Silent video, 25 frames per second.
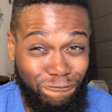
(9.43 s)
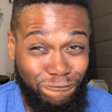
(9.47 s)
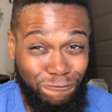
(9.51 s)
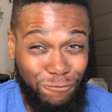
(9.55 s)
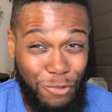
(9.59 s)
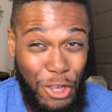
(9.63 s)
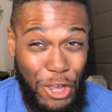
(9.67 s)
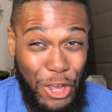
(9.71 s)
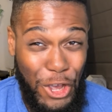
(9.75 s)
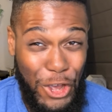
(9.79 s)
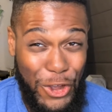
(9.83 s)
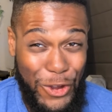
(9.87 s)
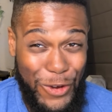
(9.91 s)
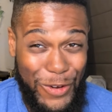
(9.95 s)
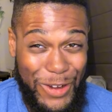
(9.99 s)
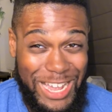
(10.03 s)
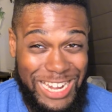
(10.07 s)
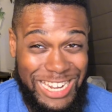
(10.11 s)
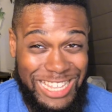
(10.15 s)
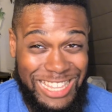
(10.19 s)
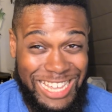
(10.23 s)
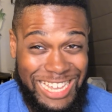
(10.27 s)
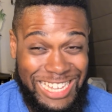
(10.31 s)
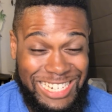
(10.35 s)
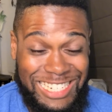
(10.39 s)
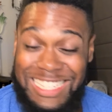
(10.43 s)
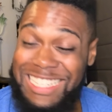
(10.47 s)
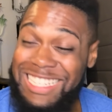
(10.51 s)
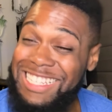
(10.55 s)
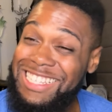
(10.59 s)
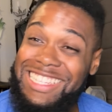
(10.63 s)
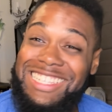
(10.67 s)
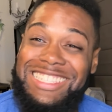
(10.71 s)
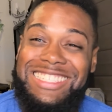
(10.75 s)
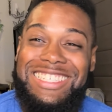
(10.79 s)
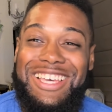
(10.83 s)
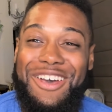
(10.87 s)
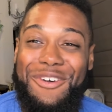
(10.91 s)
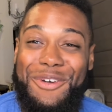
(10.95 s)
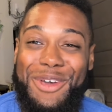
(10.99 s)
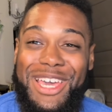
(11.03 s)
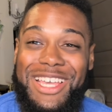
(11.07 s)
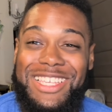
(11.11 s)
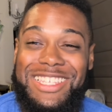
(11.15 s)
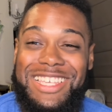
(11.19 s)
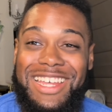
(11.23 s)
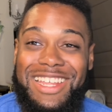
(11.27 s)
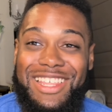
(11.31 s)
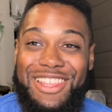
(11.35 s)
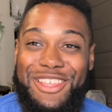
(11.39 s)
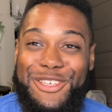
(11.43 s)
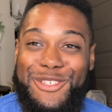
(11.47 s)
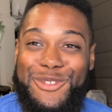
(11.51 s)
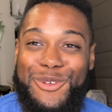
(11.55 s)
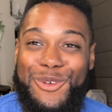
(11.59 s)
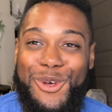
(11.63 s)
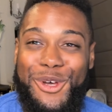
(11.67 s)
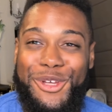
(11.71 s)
Alrighty then, let's see how he gets out of this one.